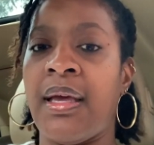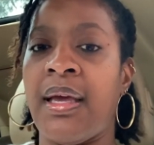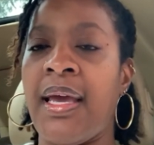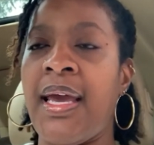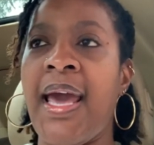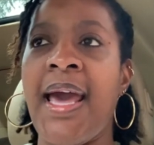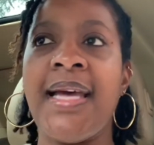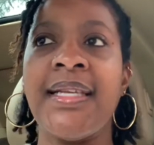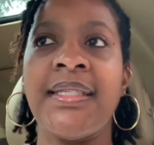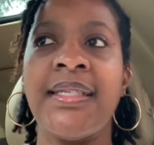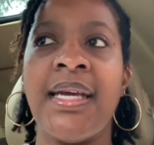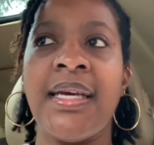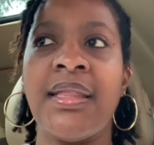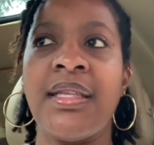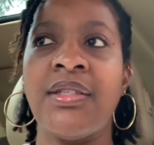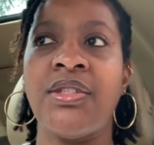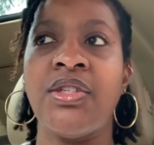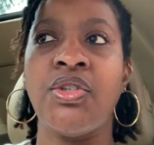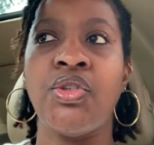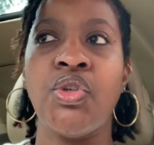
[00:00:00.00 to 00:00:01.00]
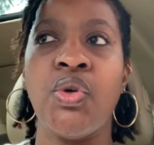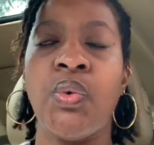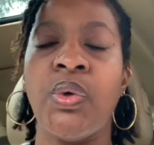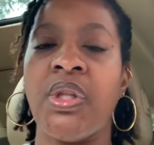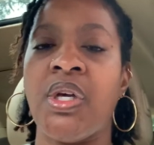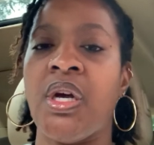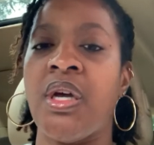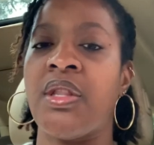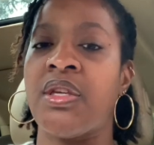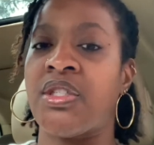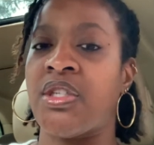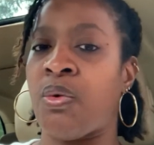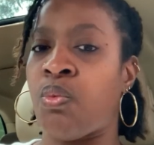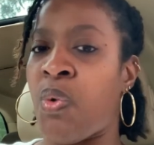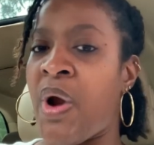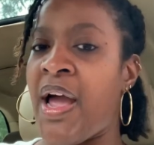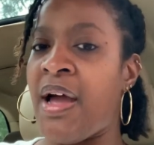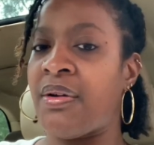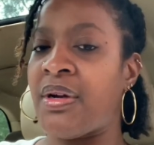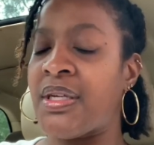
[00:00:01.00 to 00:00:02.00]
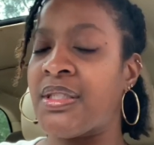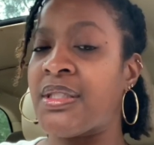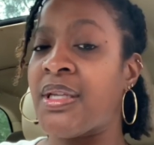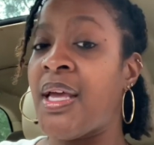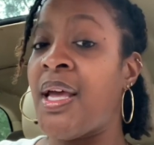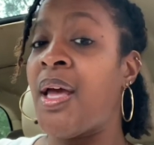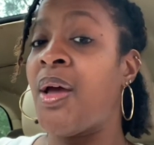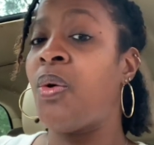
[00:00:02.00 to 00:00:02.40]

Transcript: It has nothing to do with others around us.